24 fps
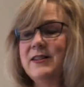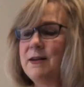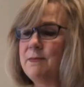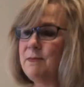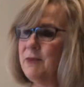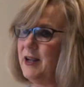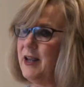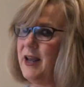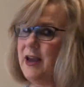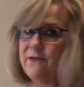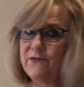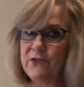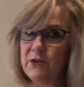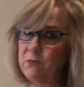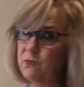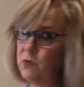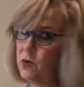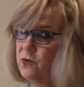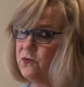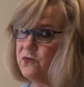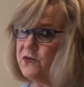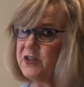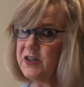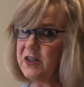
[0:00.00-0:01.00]
I might have to
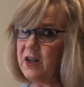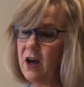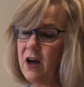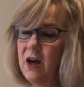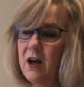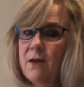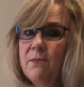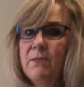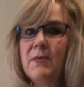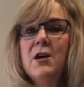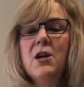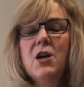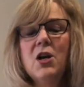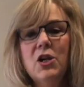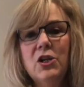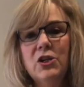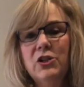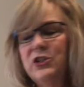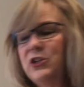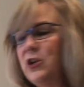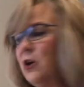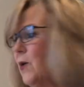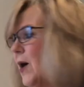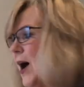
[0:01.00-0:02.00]
move some.
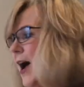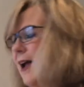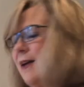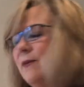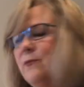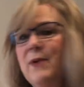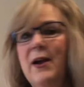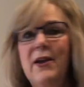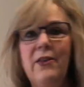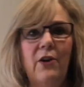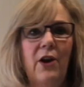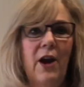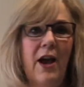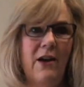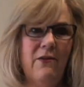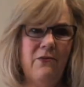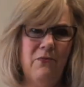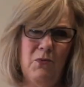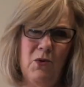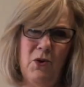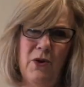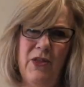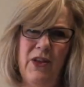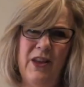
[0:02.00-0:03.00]
So I rather have
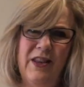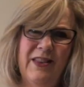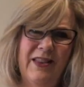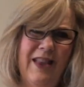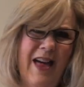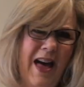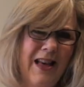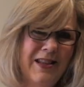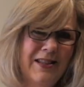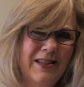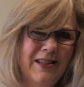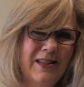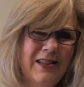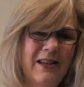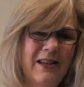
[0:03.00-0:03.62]
more than less.